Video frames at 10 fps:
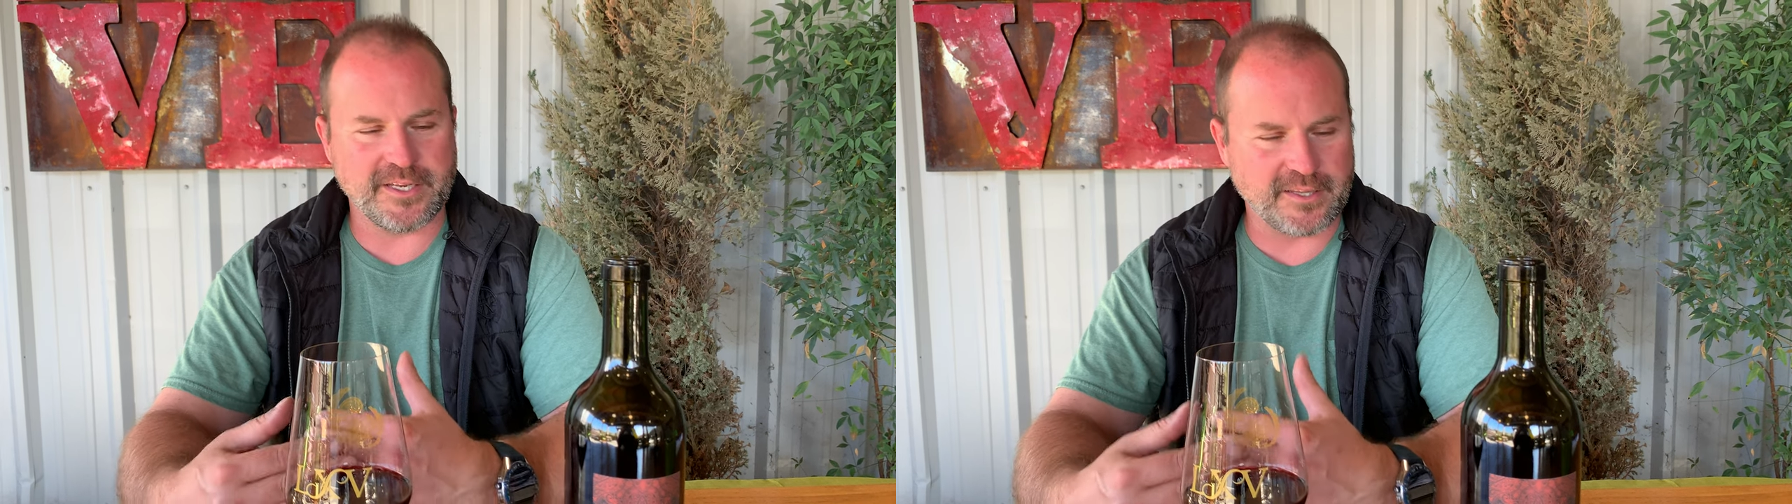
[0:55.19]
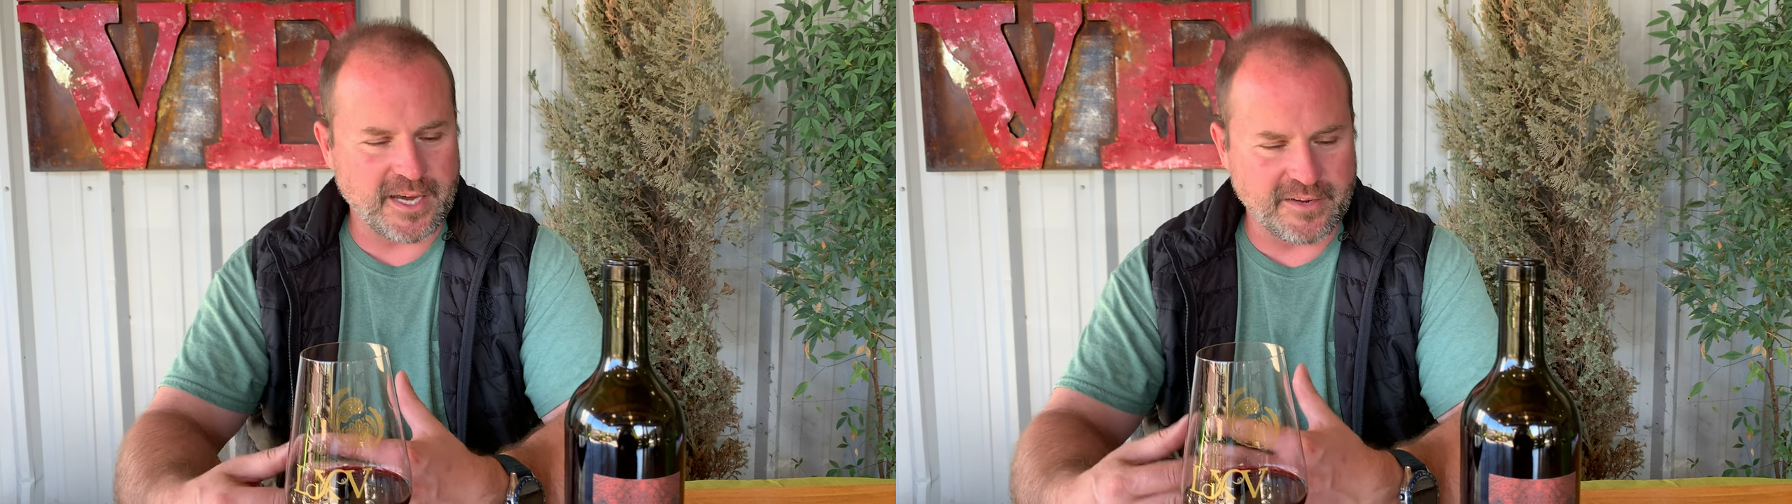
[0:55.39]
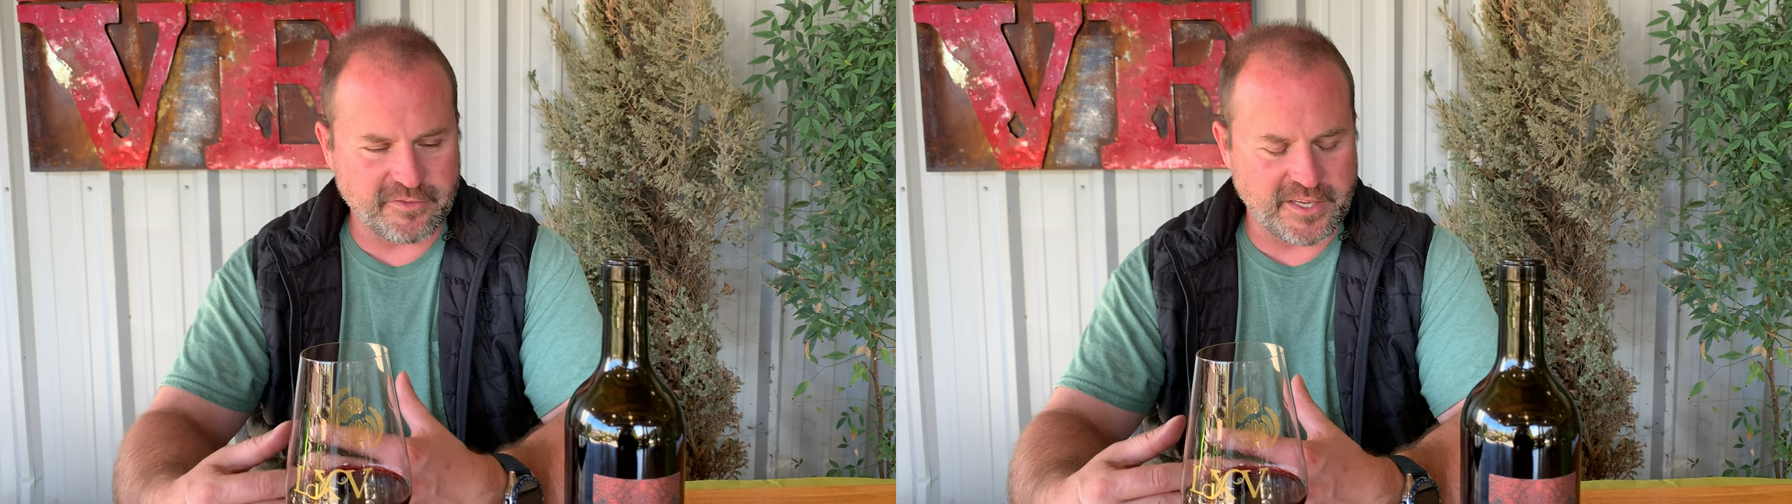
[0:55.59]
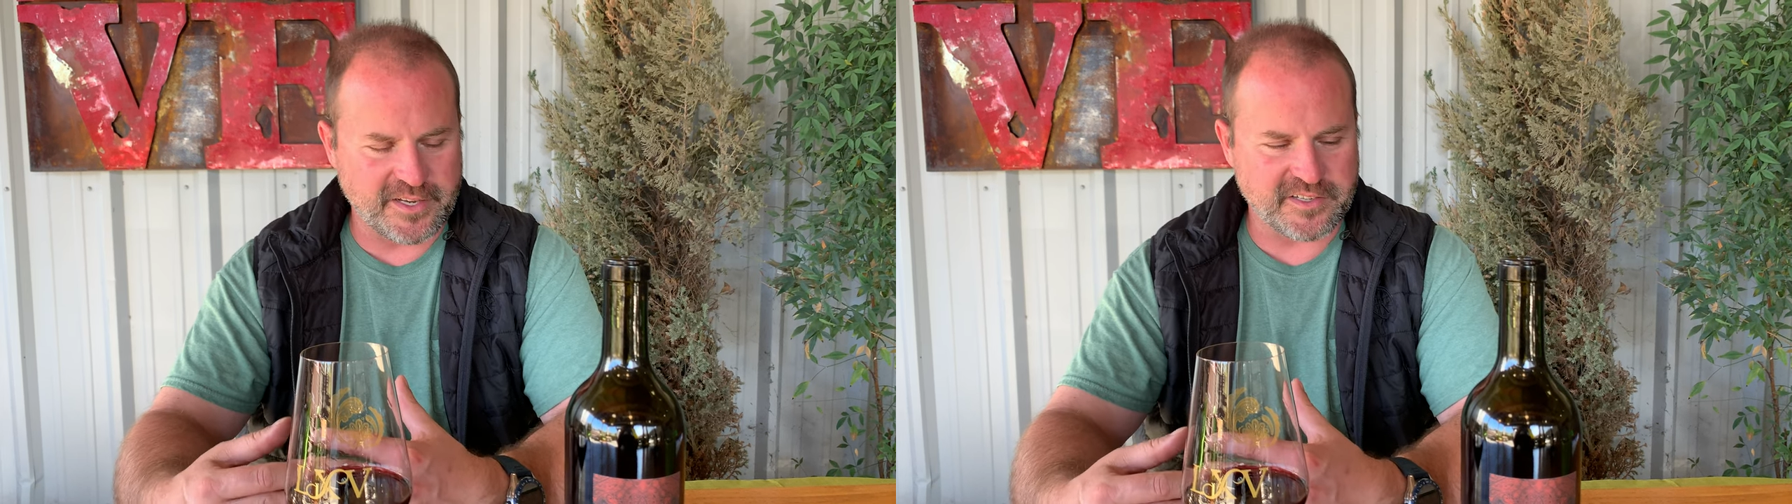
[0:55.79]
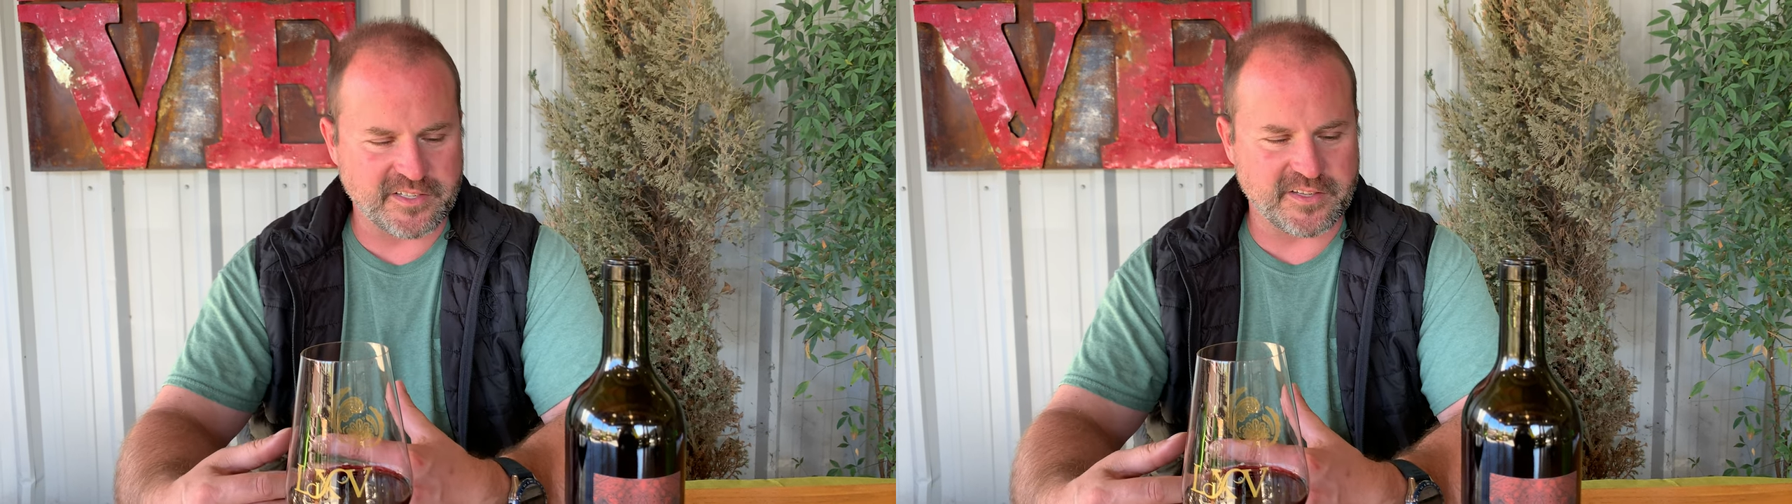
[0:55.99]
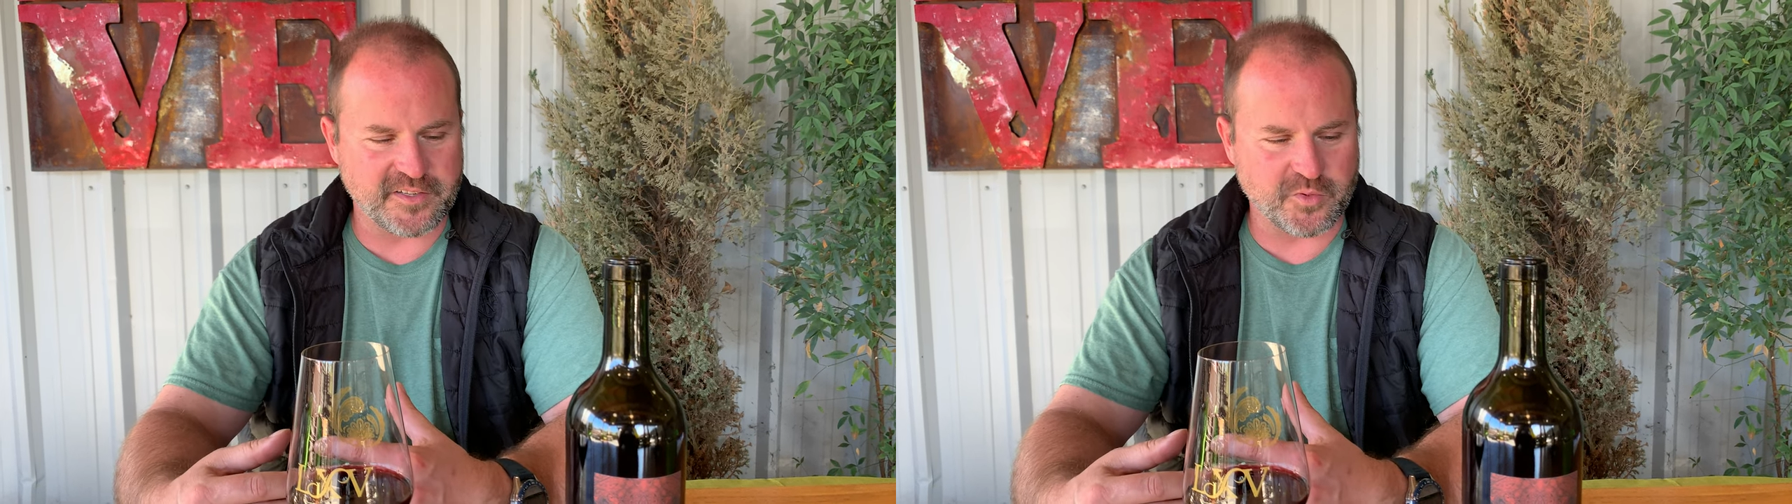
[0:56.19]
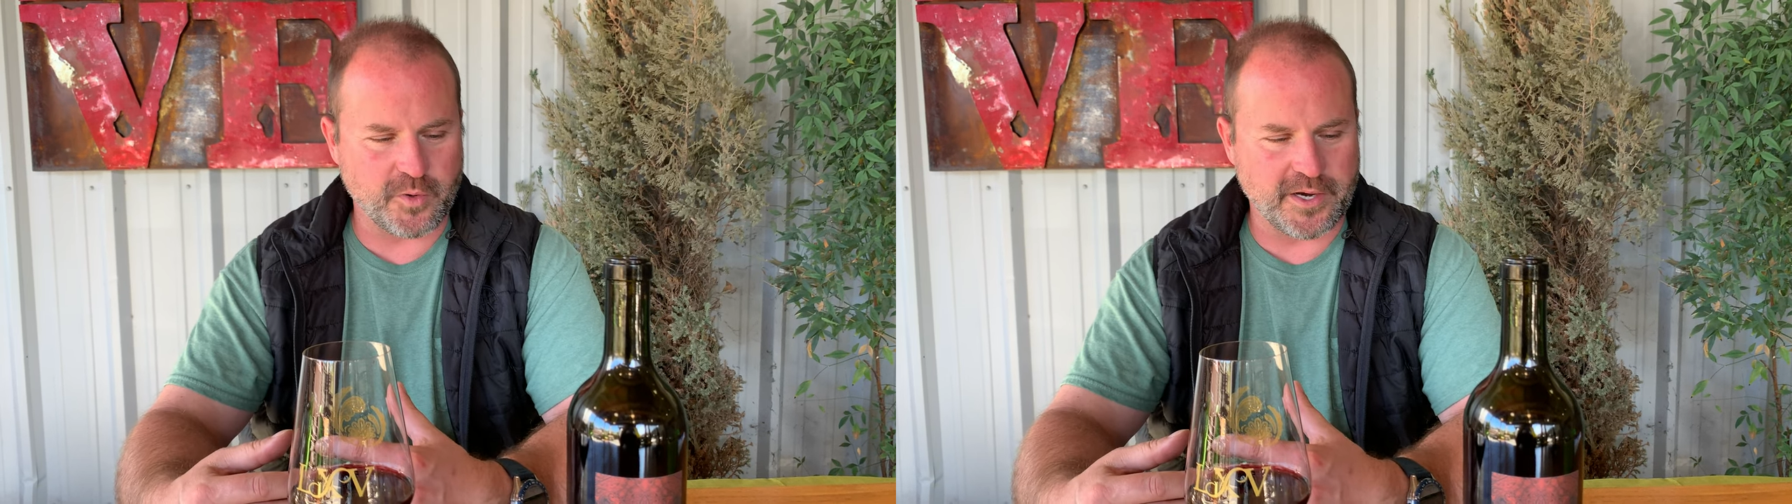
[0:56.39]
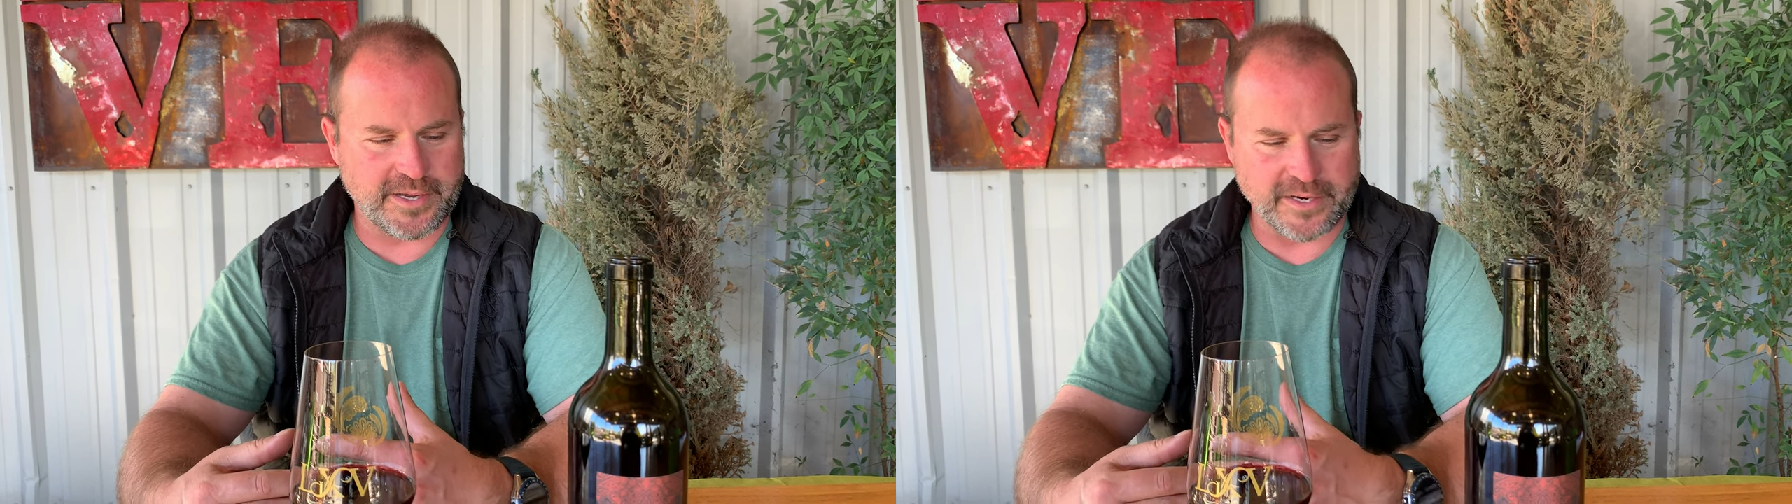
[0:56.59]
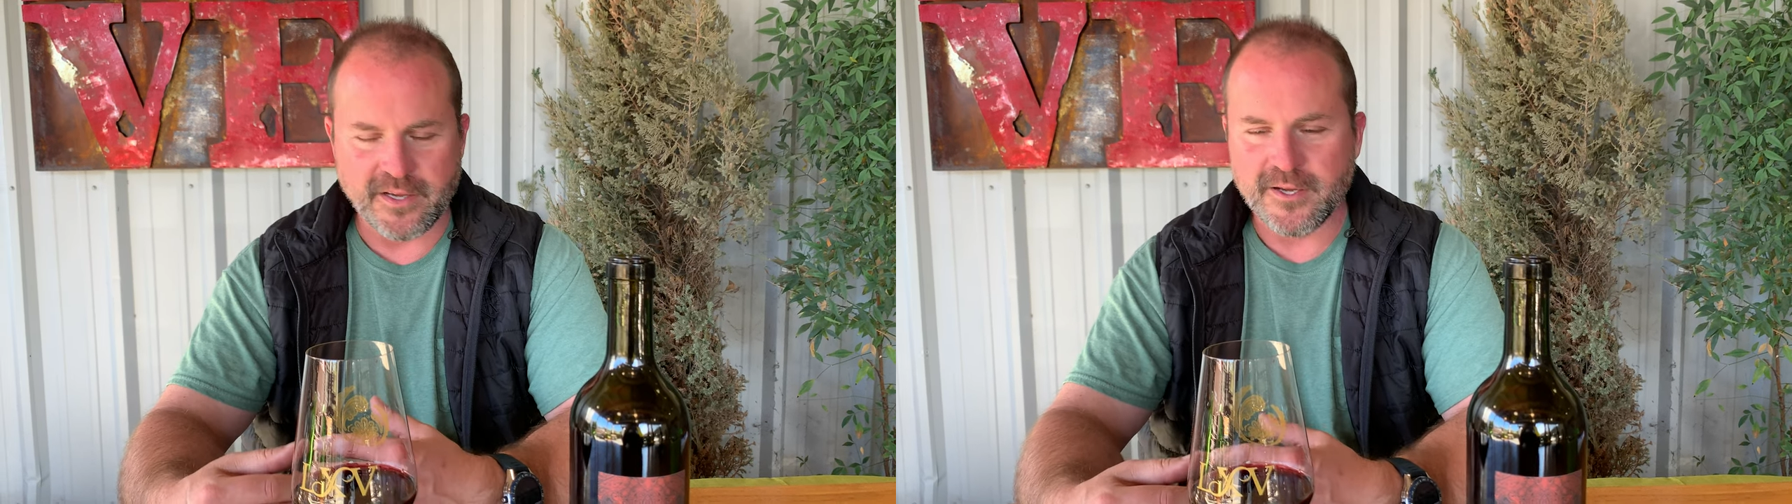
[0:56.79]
and liveliness to this wine.